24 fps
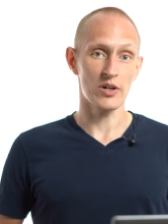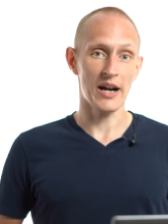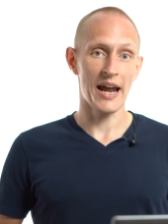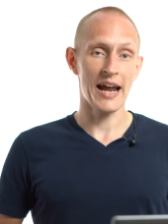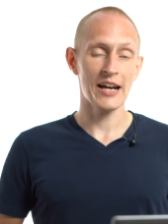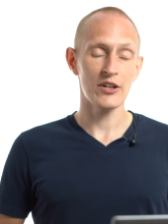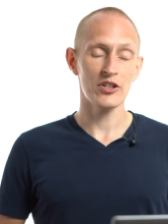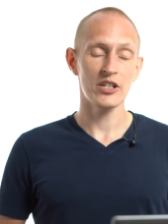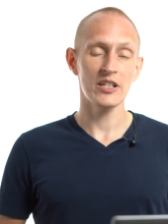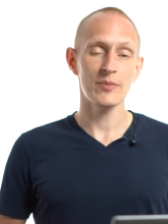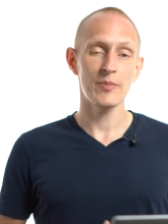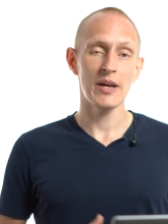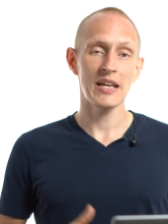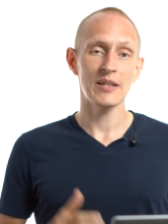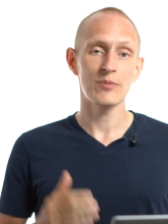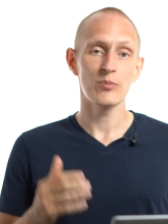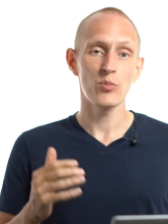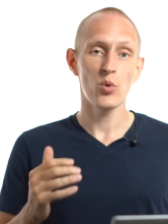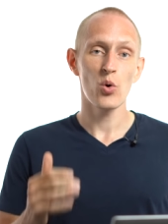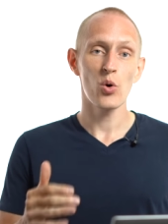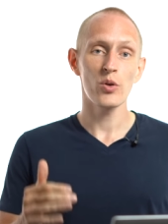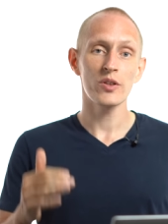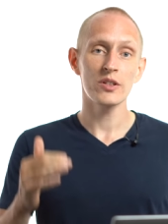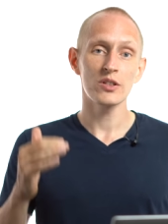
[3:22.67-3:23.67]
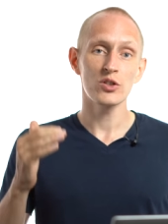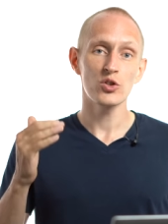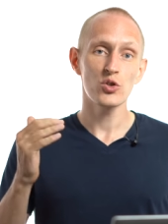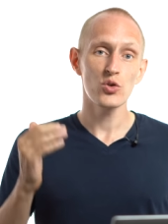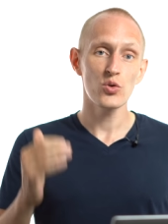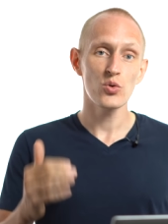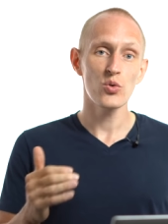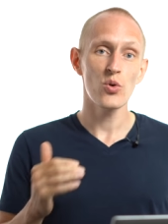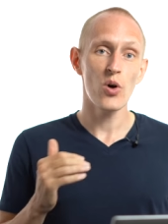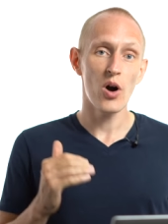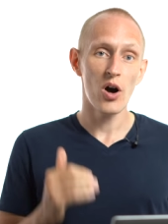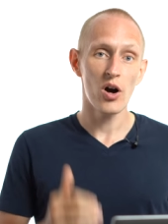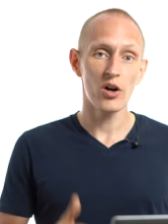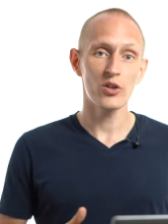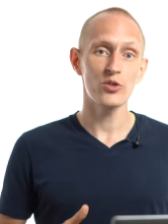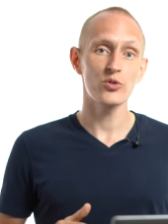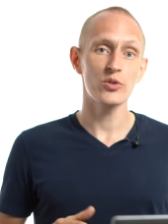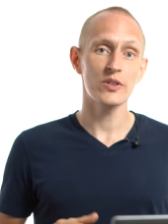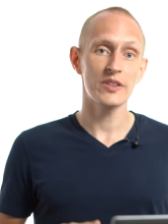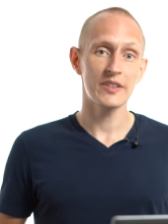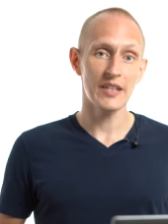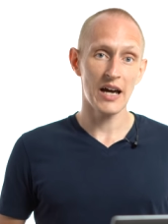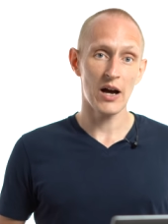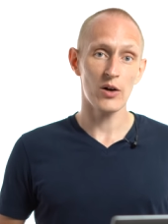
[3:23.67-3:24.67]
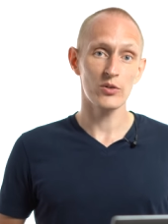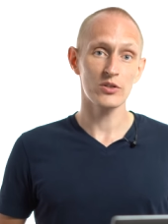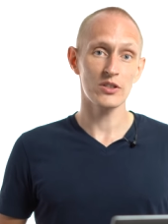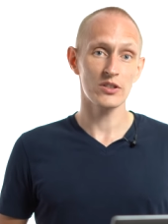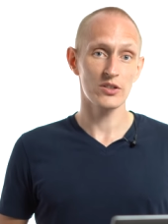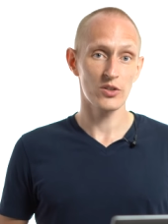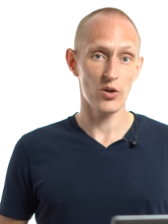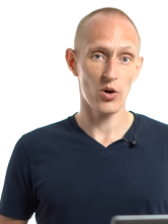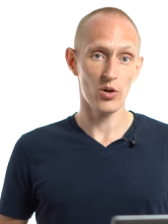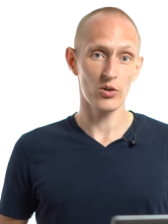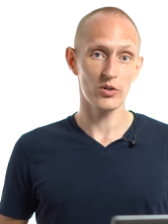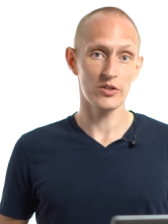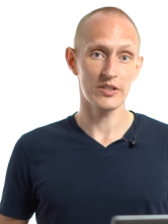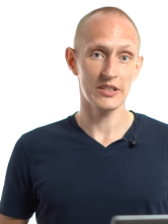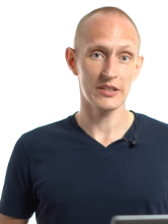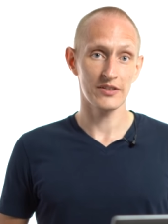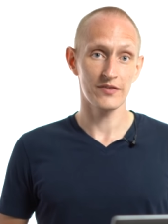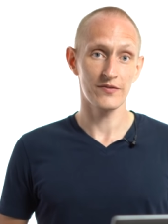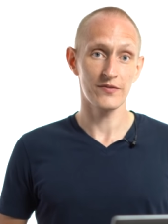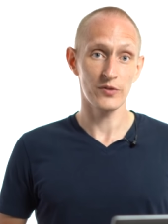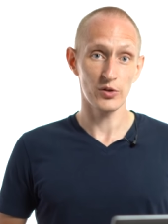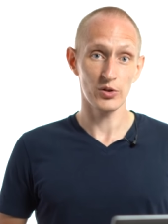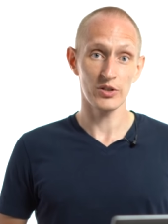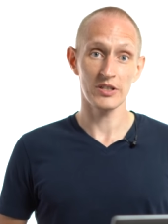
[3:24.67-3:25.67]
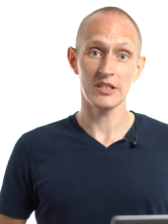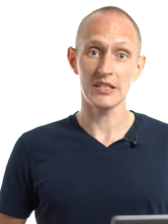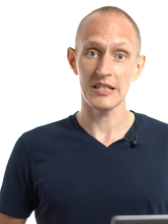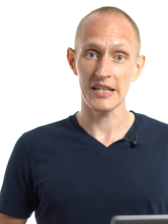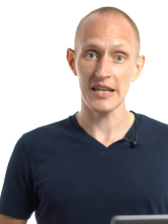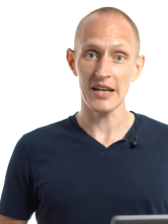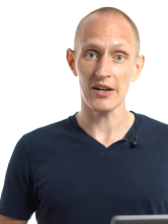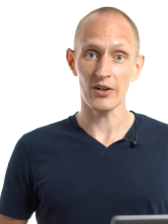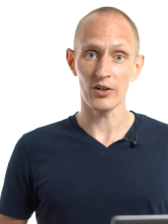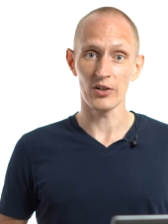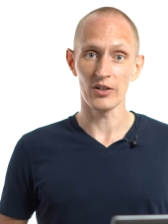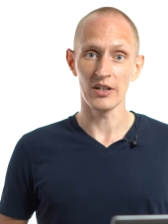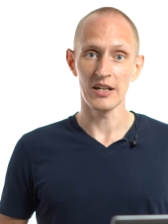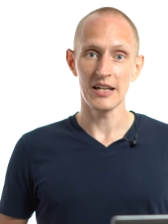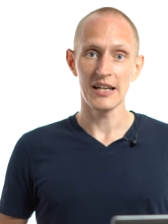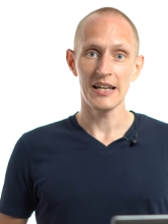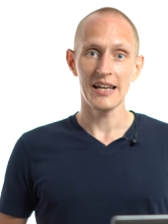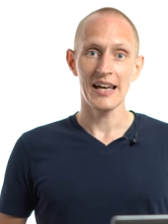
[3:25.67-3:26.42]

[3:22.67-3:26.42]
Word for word: actually made more than $200,000 in the first year